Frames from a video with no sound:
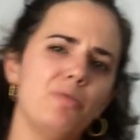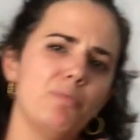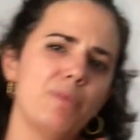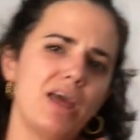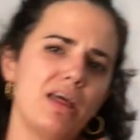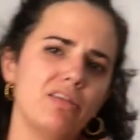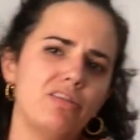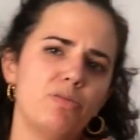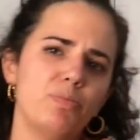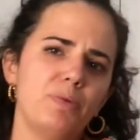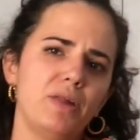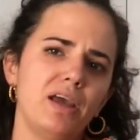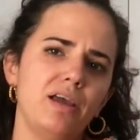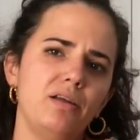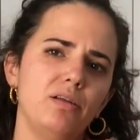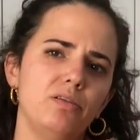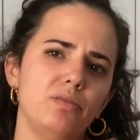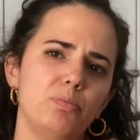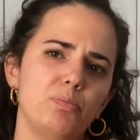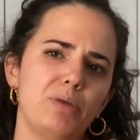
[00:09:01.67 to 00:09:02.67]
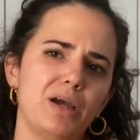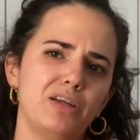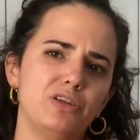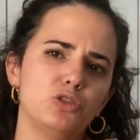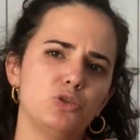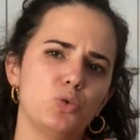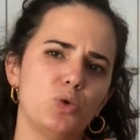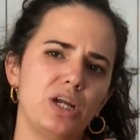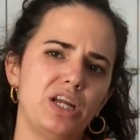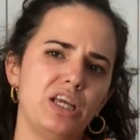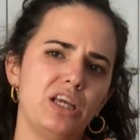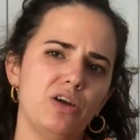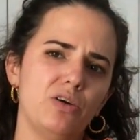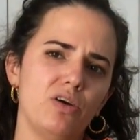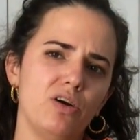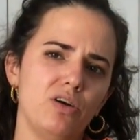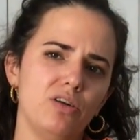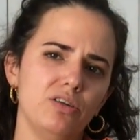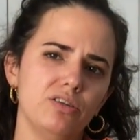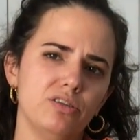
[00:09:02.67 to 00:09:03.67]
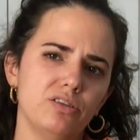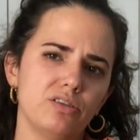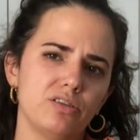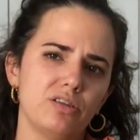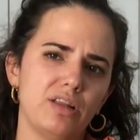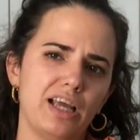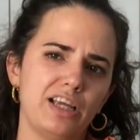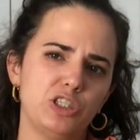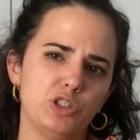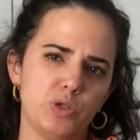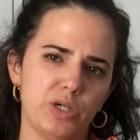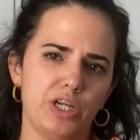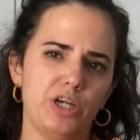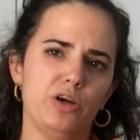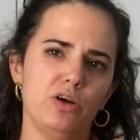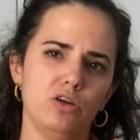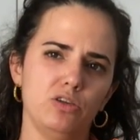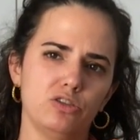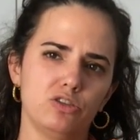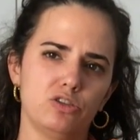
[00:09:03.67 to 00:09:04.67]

mansplained by 20-year-olds, like 20-year-old